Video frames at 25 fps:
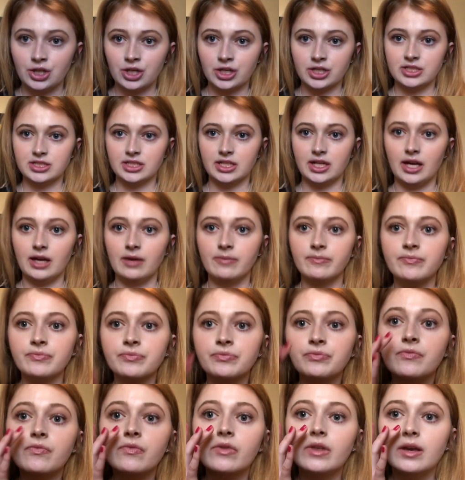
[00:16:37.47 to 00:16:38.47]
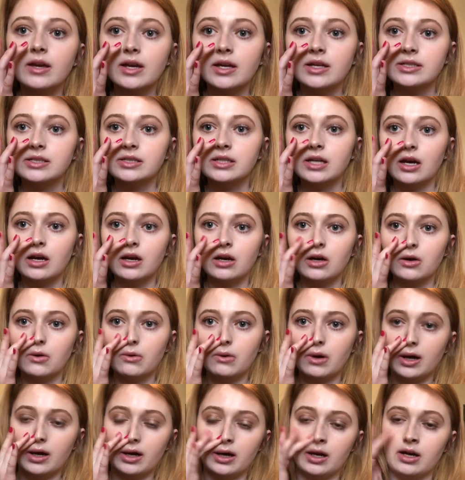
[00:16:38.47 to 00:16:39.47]
look today.
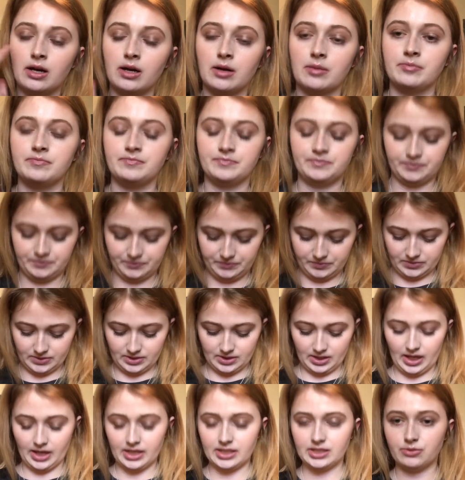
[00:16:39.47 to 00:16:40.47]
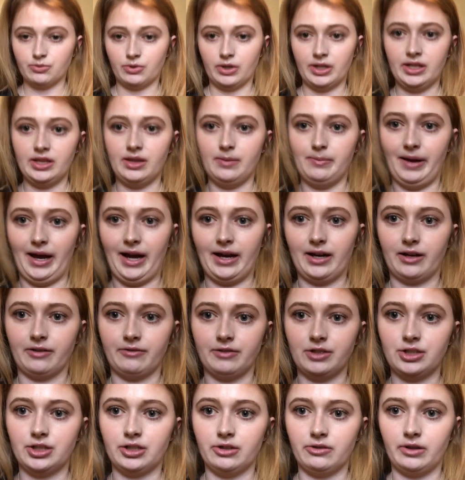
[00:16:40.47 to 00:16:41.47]
So I just wanted the back
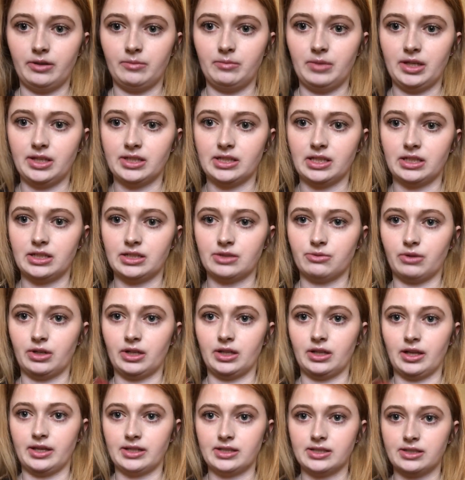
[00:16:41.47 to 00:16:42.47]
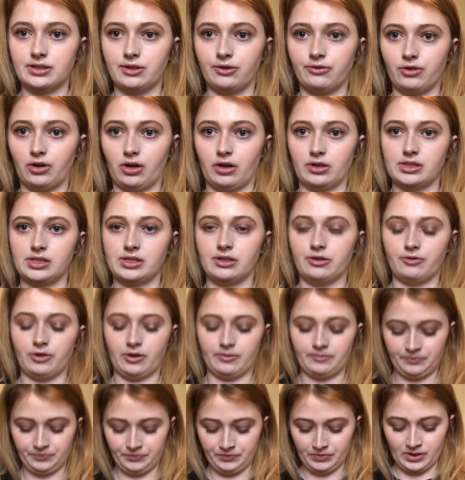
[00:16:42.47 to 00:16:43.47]
of it showing because I just wanted like silver on
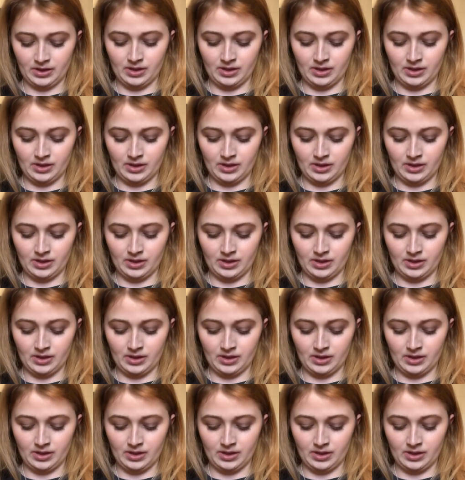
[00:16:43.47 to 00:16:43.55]
silver.